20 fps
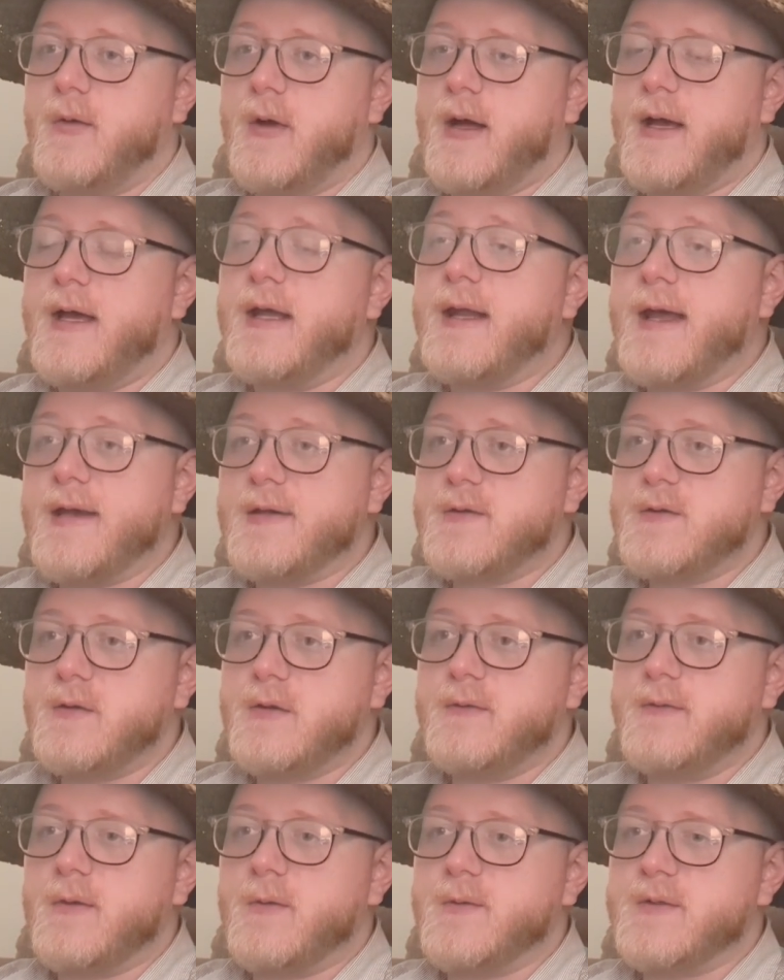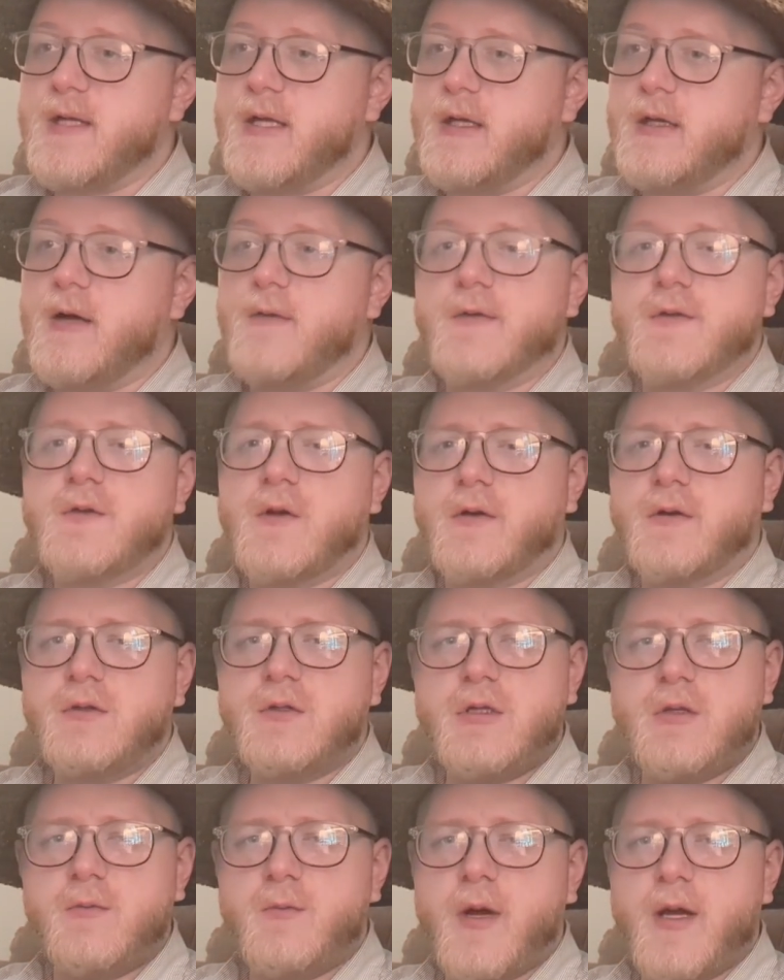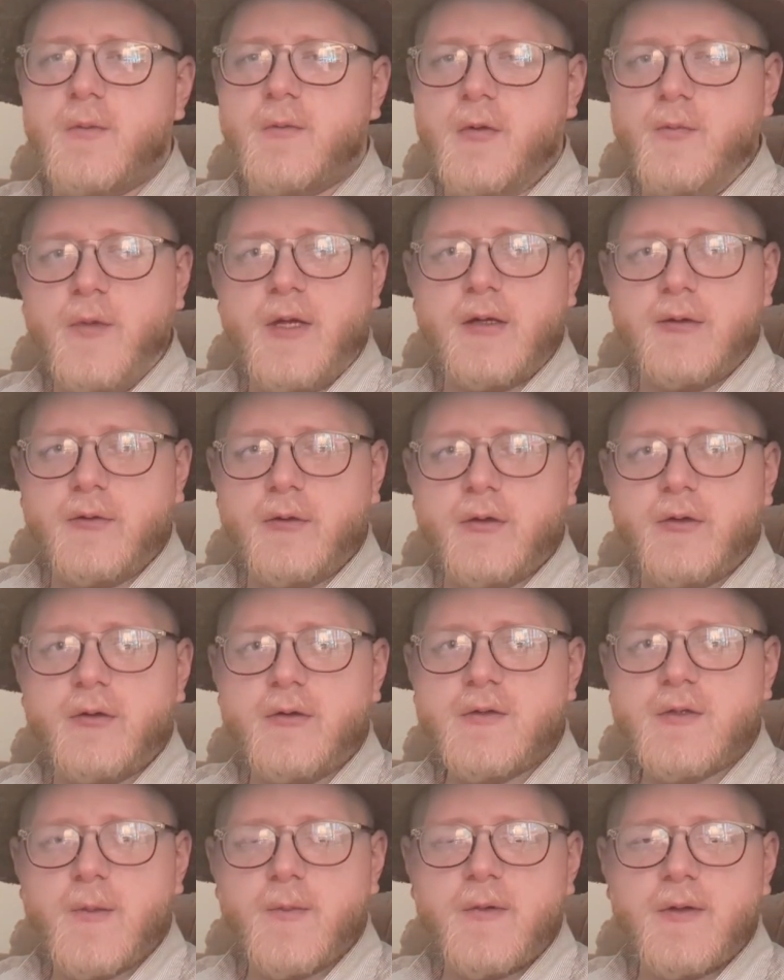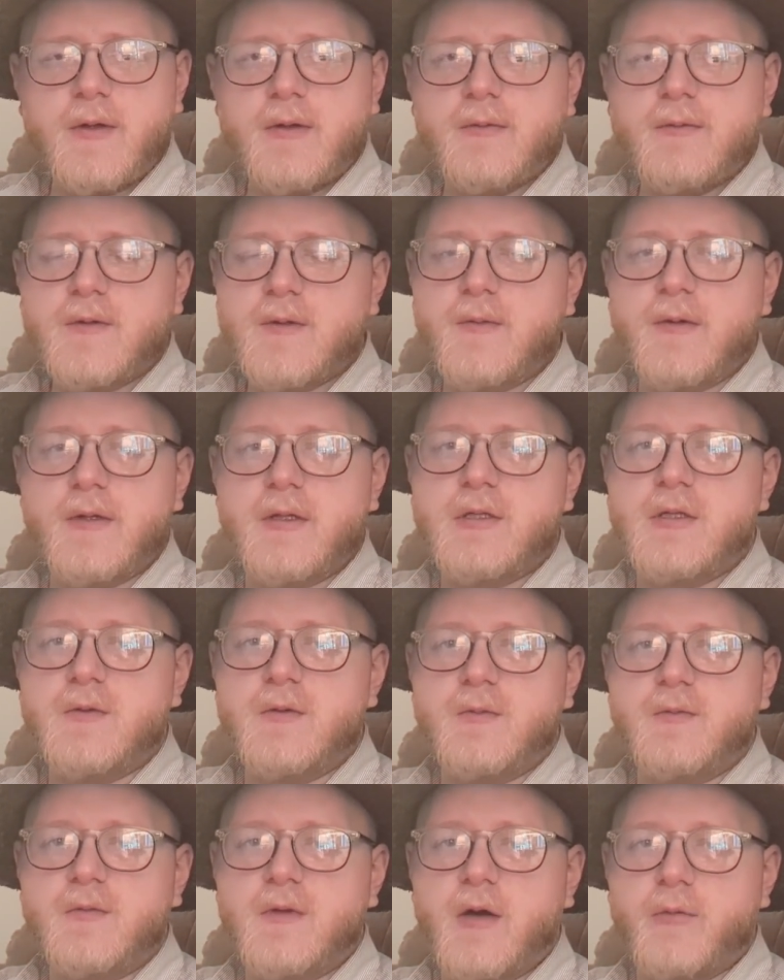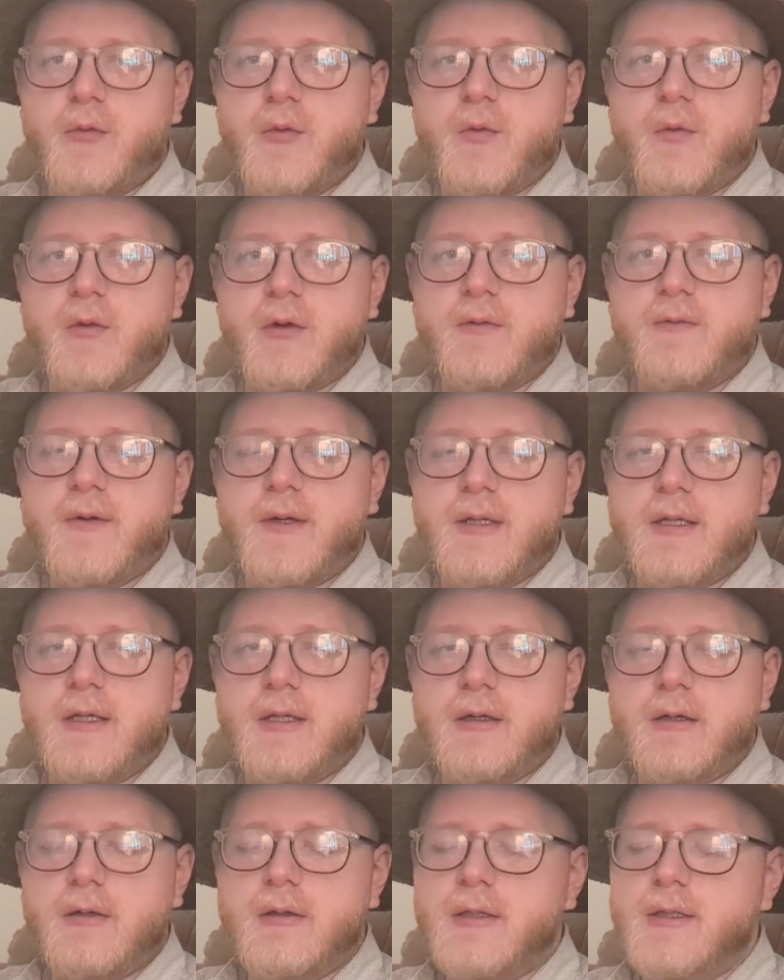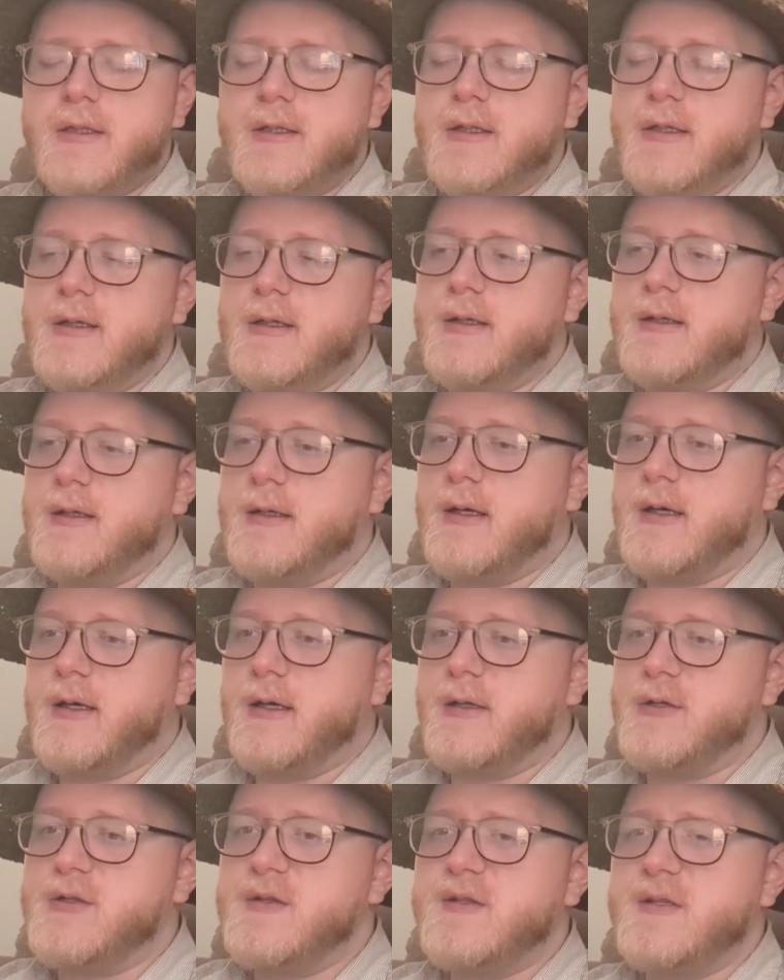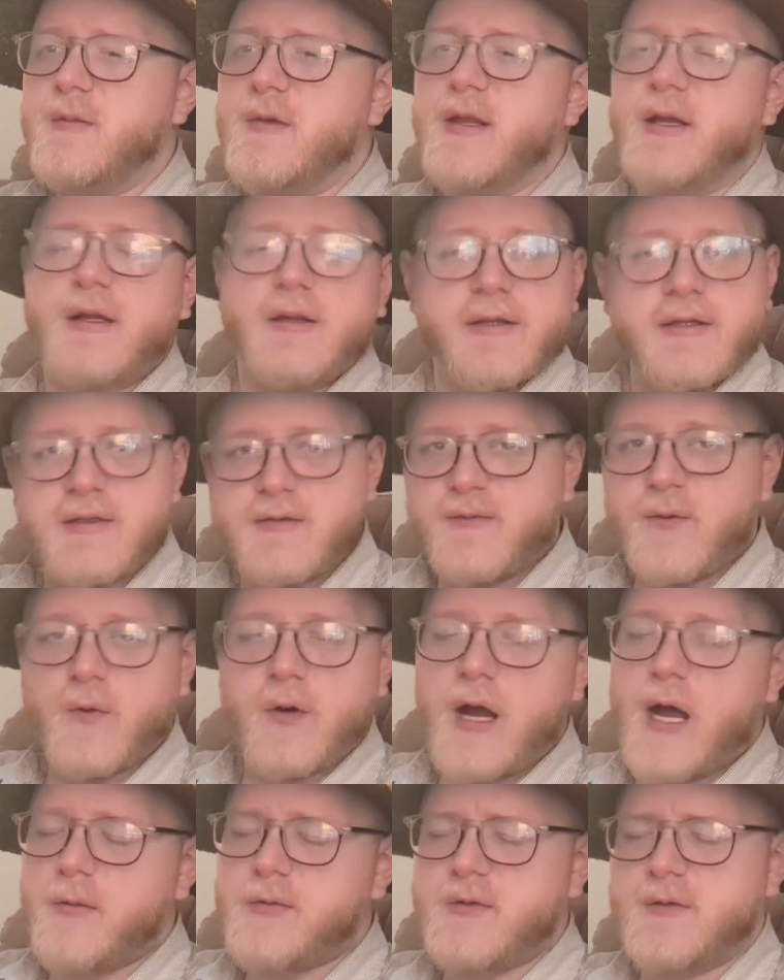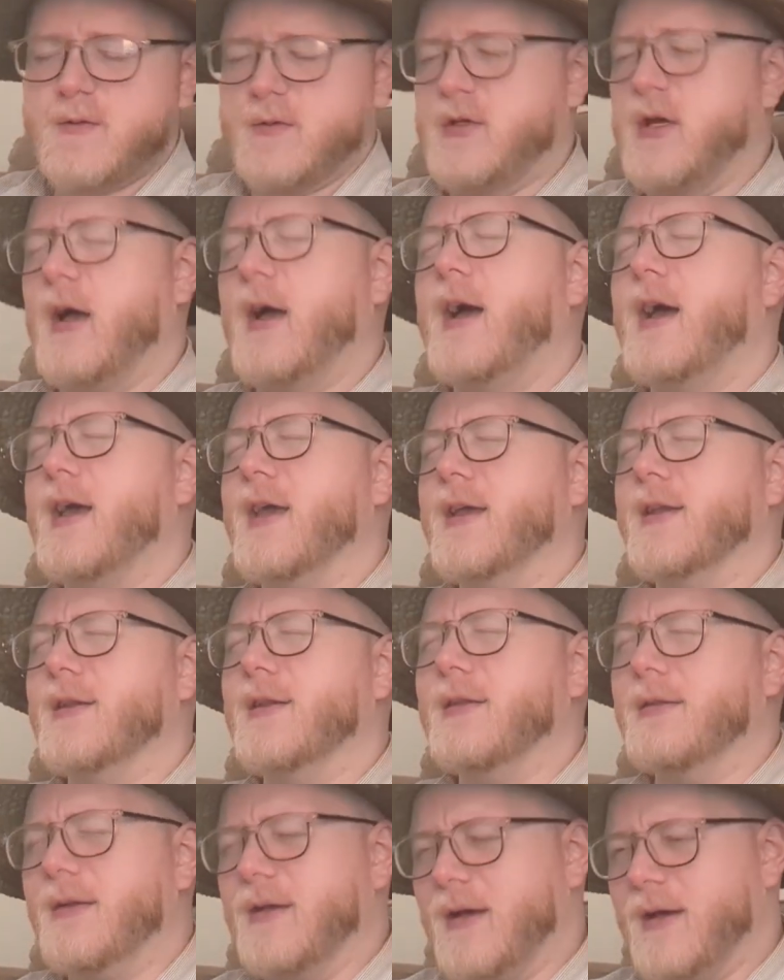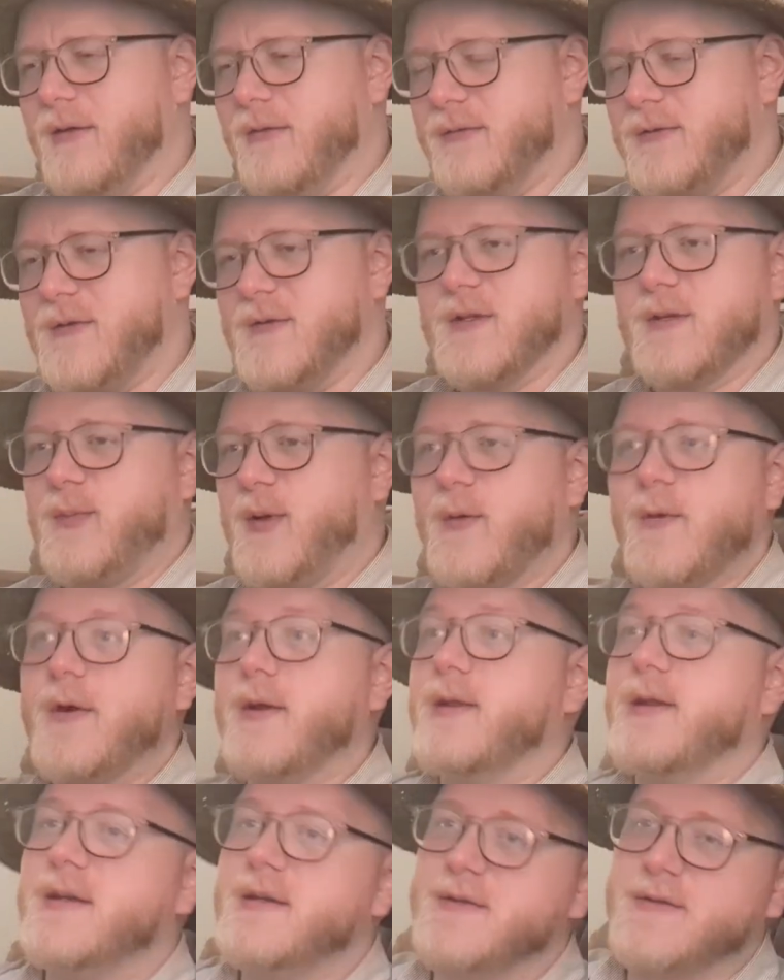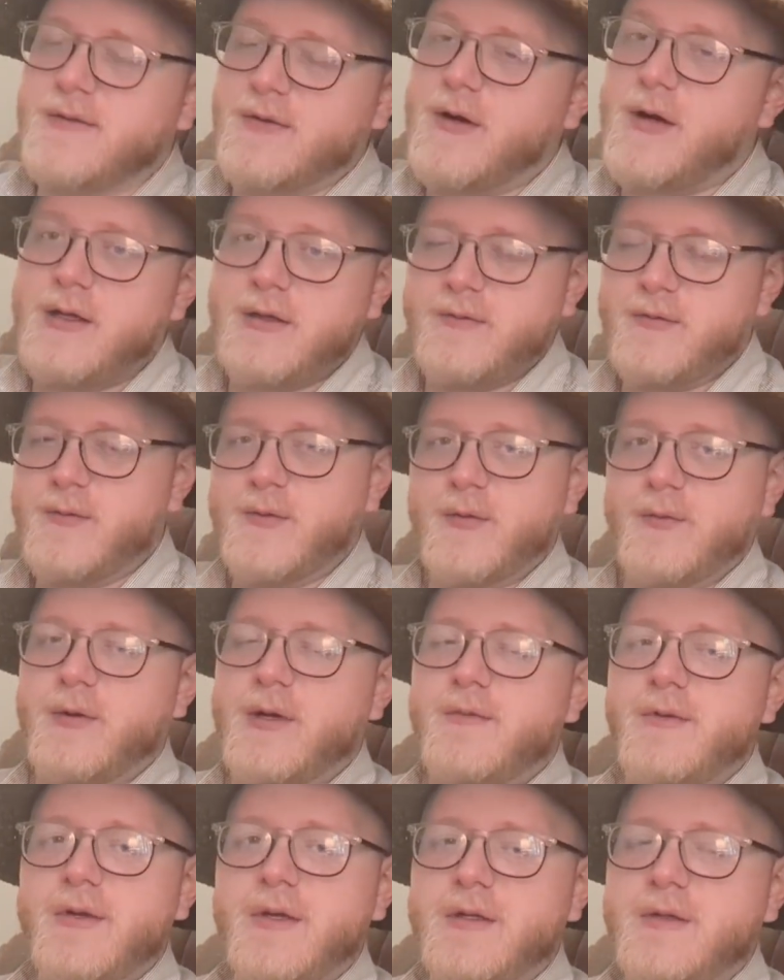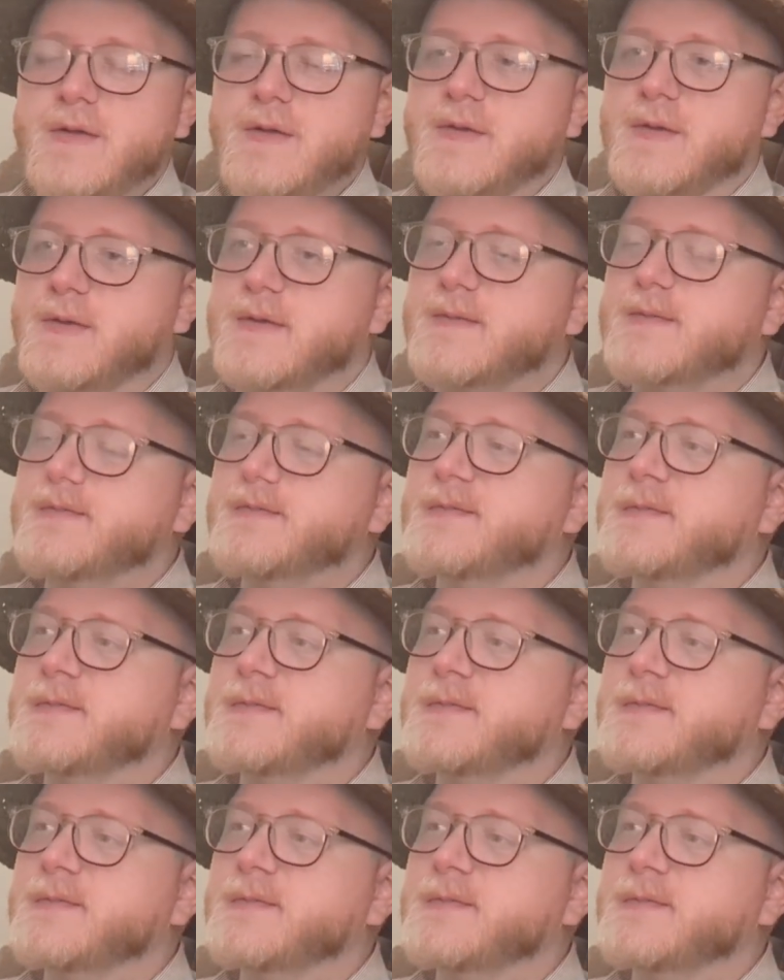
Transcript: I had asked her if there was any cover songs she might want me to learn or something that she thought would be really fun to hear. And she sent me like a list of 4 options, which I loved. She's like, pick one of these, or all of them, or whatever you can do.